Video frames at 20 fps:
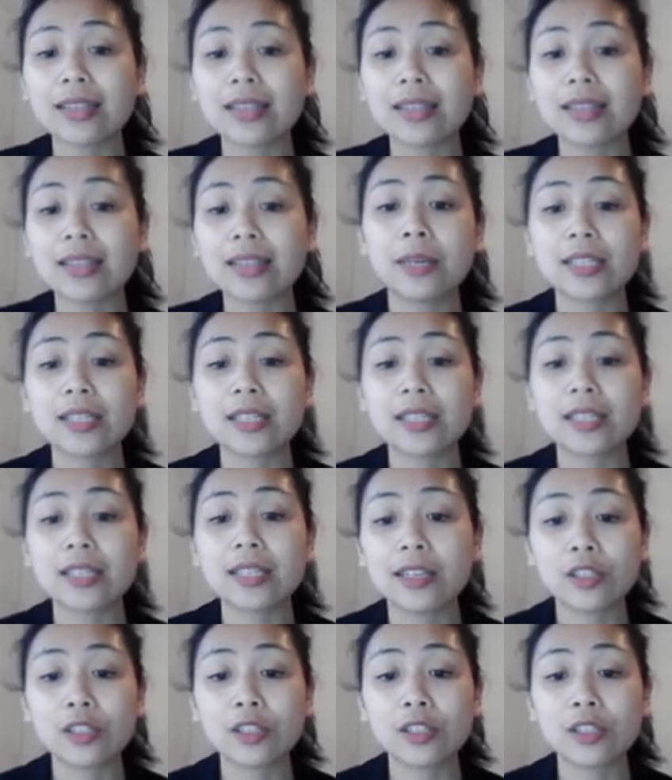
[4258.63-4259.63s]
side by
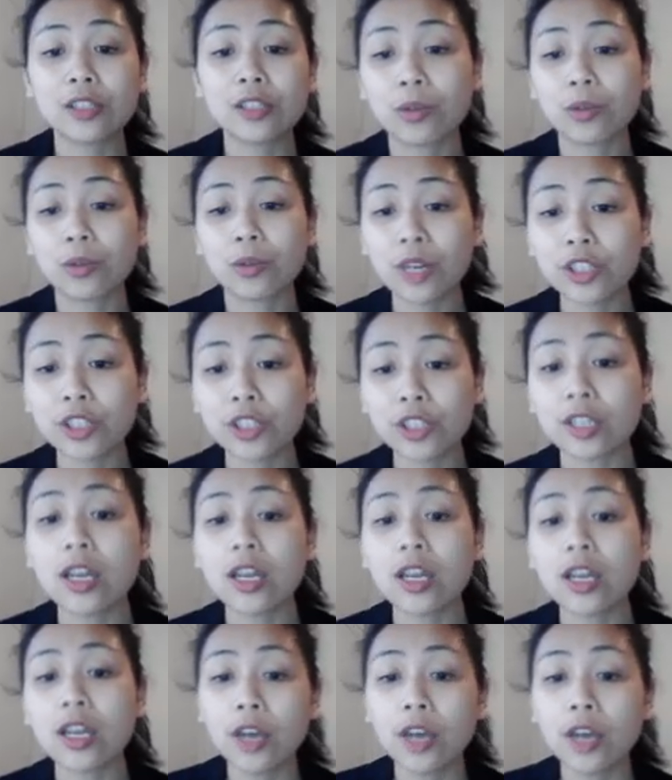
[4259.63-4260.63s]
side these two equations,
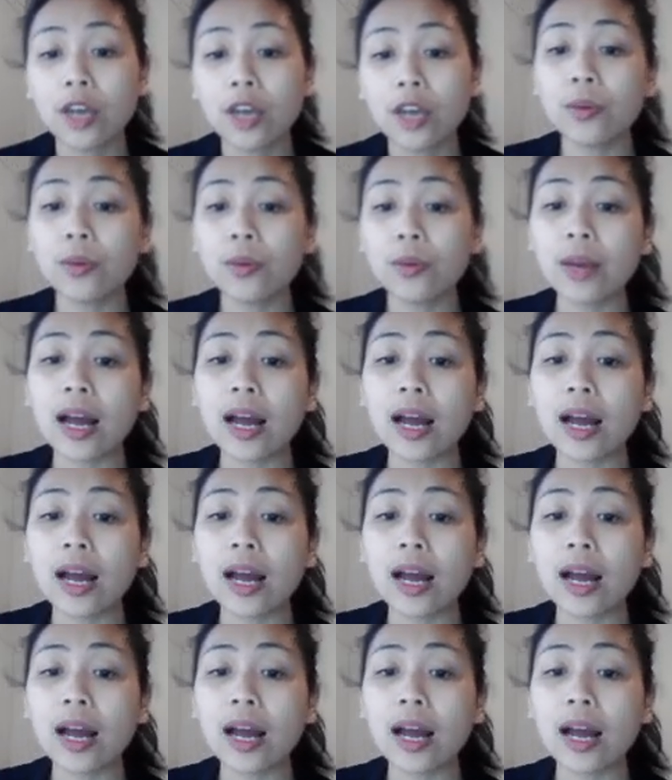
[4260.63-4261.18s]
you will